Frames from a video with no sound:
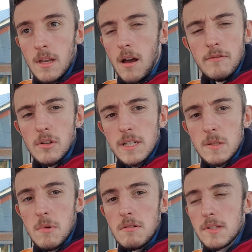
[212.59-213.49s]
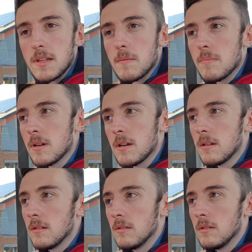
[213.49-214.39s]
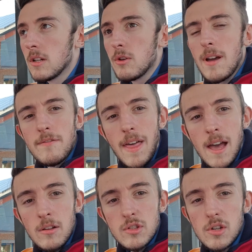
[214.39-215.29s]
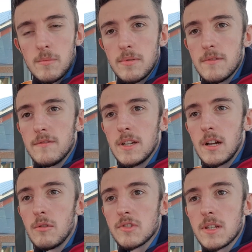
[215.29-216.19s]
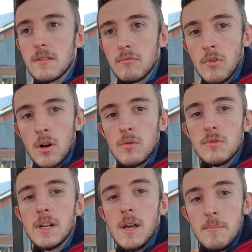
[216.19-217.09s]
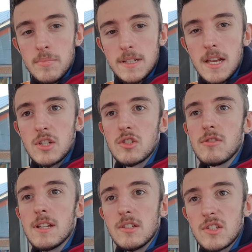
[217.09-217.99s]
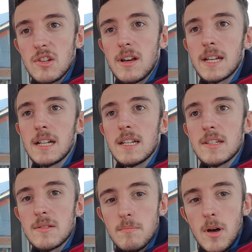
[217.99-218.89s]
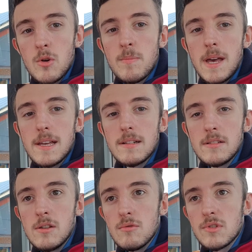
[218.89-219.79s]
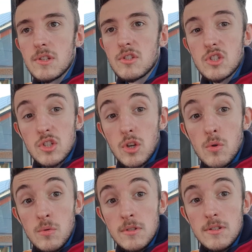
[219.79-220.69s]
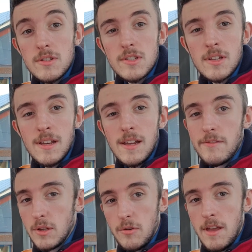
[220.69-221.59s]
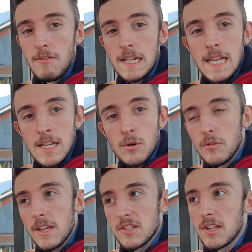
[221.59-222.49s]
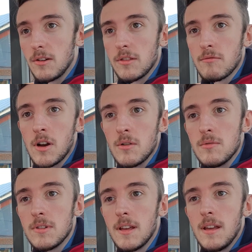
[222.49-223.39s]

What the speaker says: I've not experienced it, but, you know, you have that on top of, you know, obviously the road, pedestrians, cyclists, moped users, scooters. Even though they're illegal, they're still on the road.